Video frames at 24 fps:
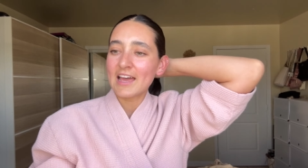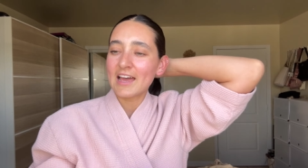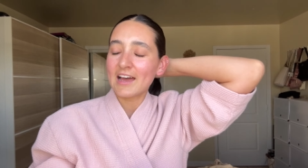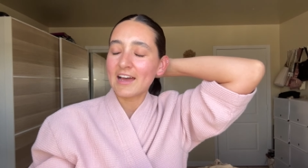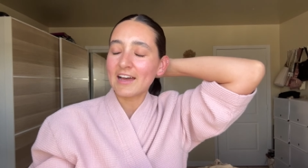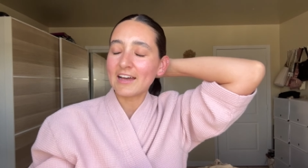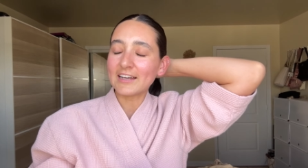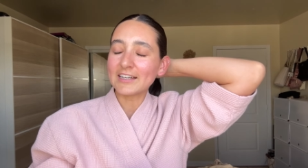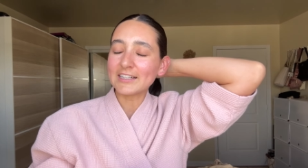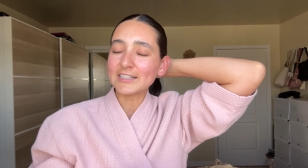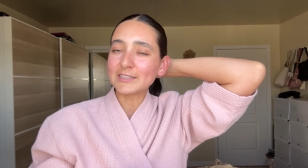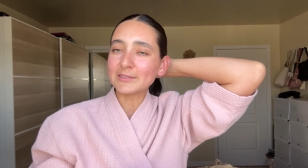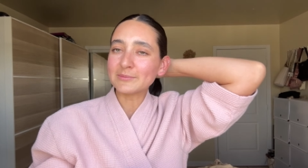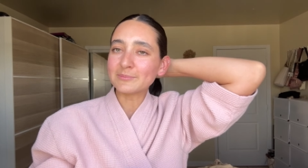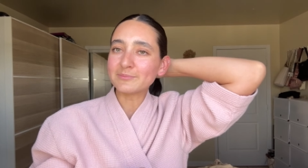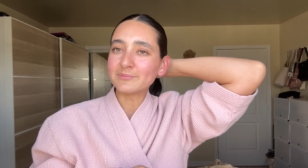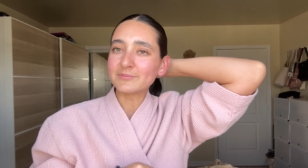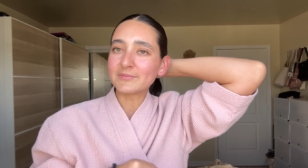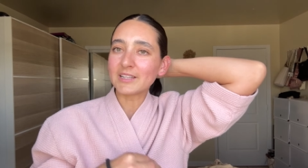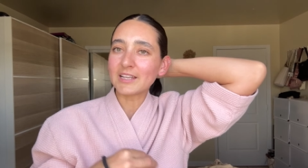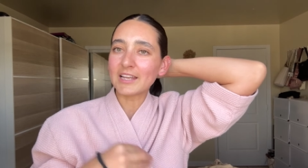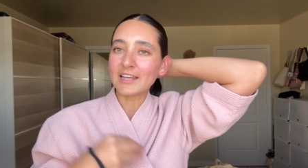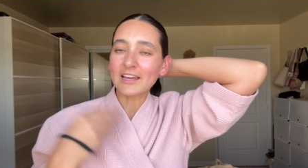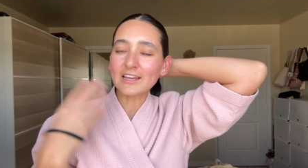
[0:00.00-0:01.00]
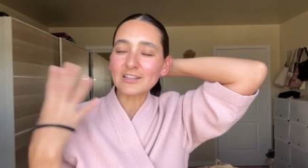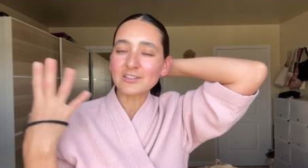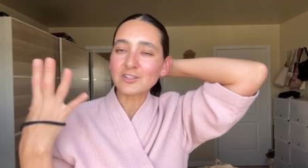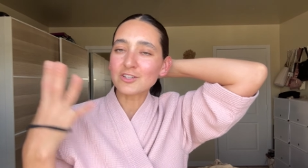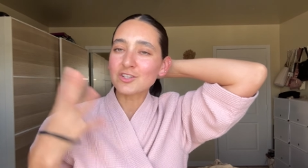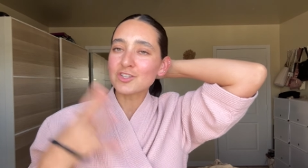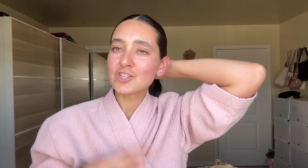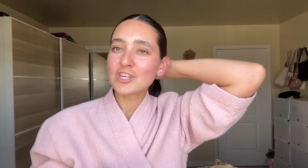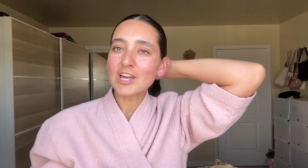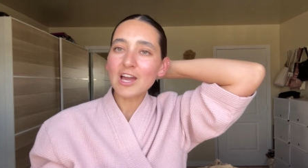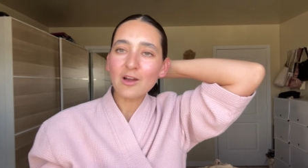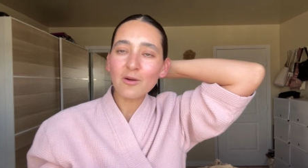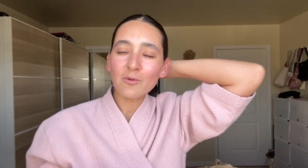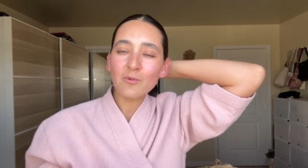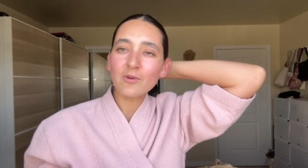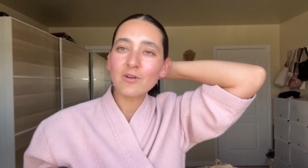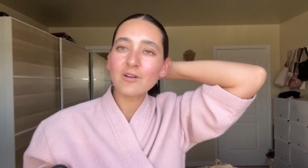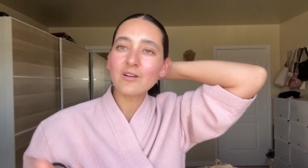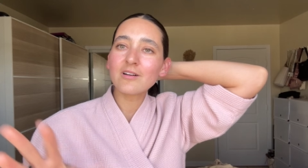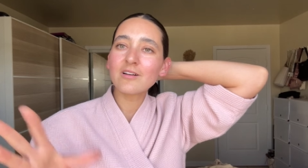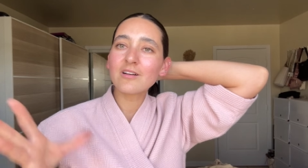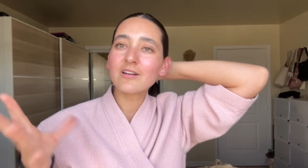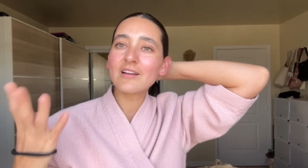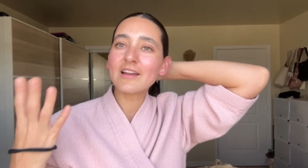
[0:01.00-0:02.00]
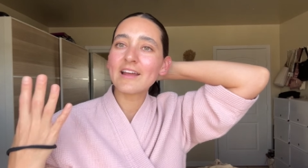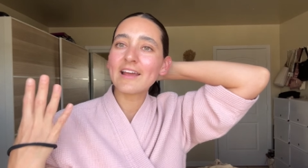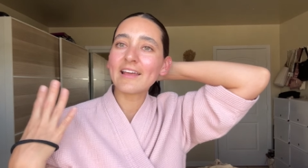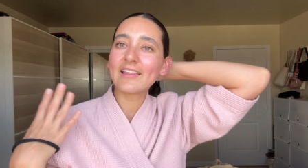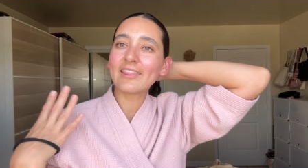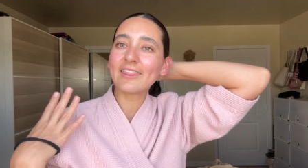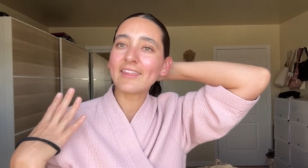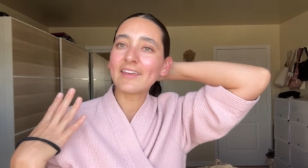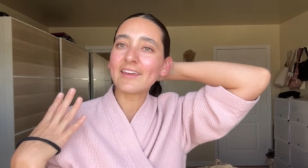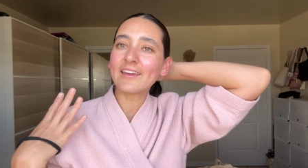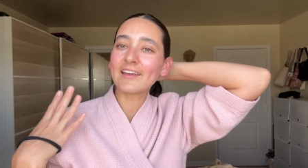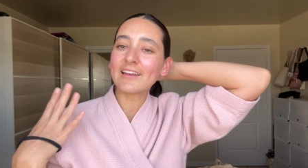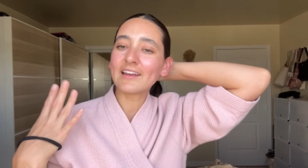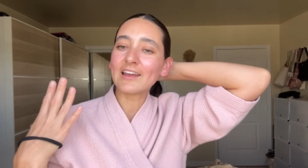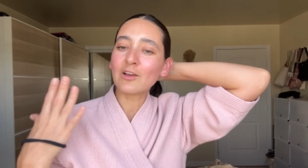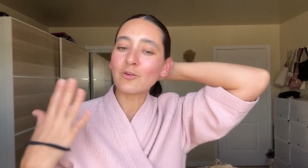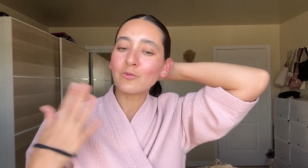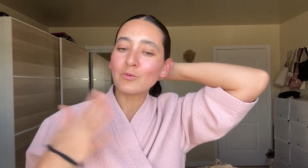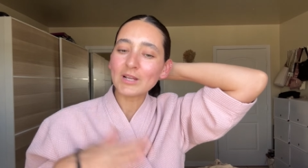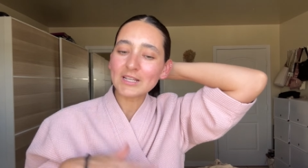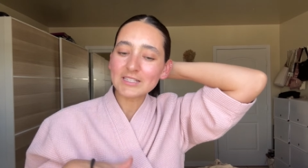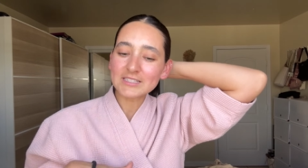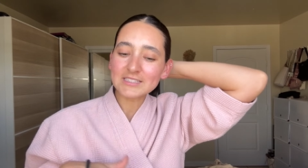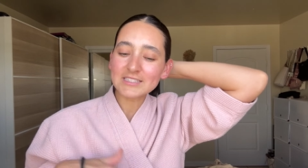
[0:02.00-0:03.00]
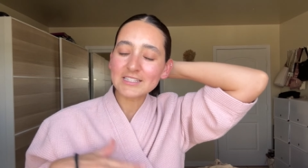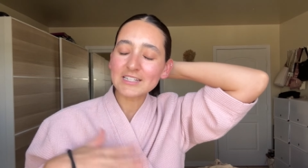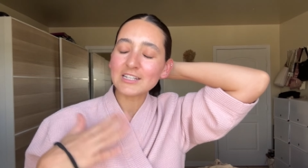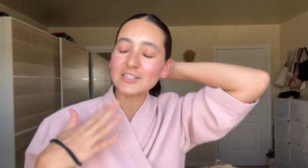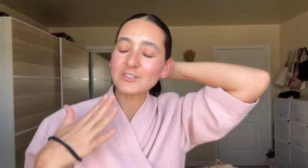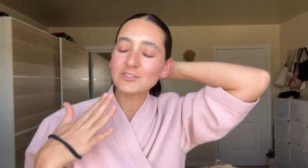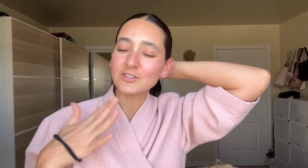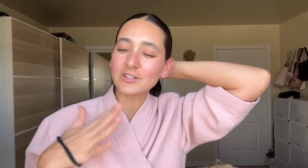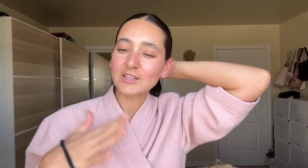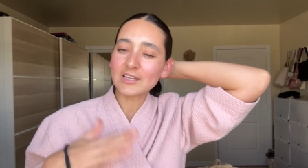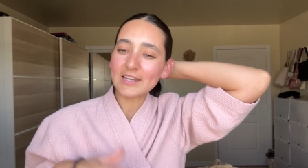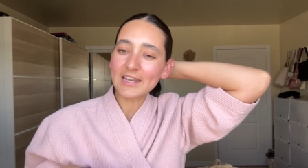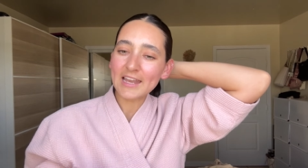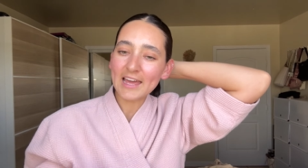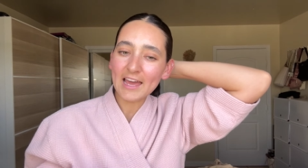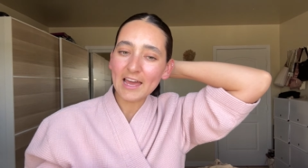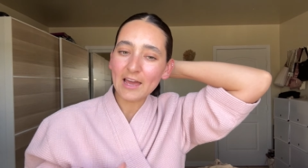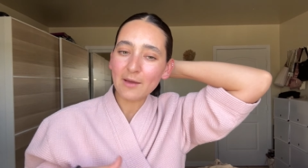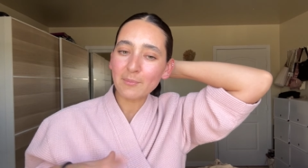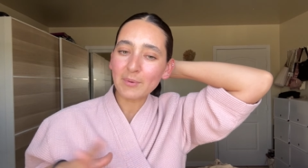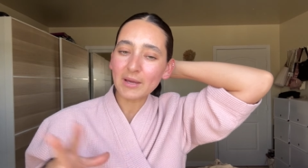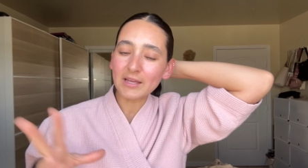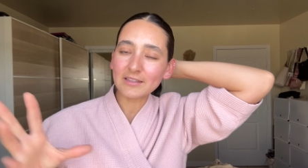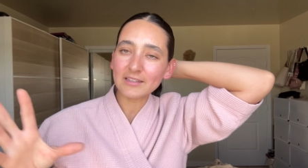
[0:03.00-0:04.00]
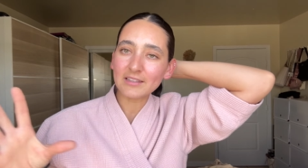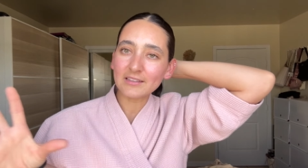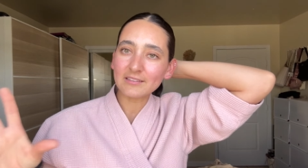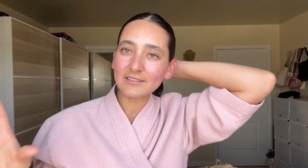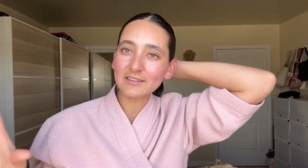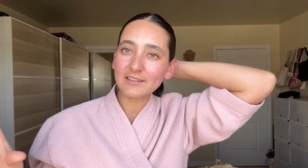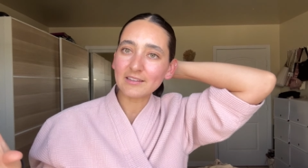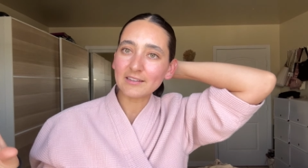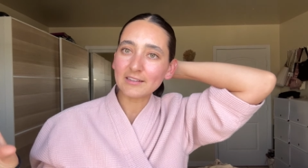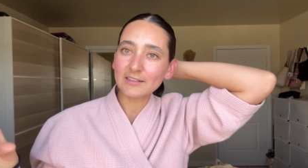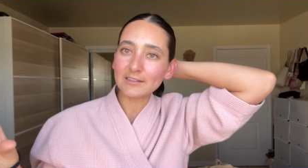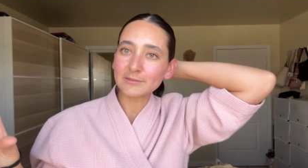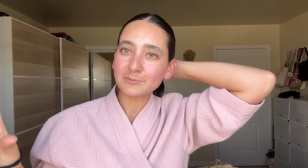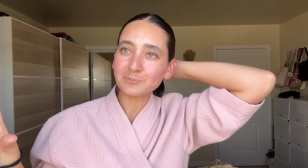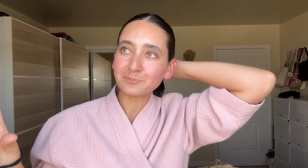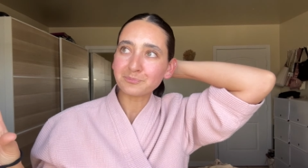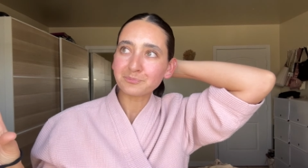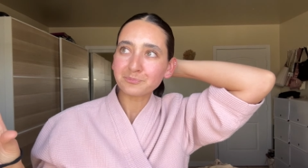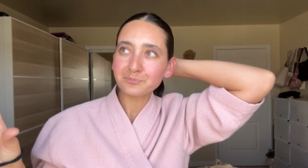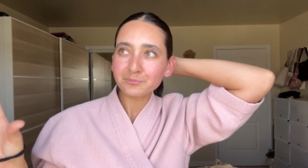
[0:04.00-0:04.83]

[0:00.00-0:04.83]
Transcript: um, like I took a shower and then I rested, I took a nap, I did the, um,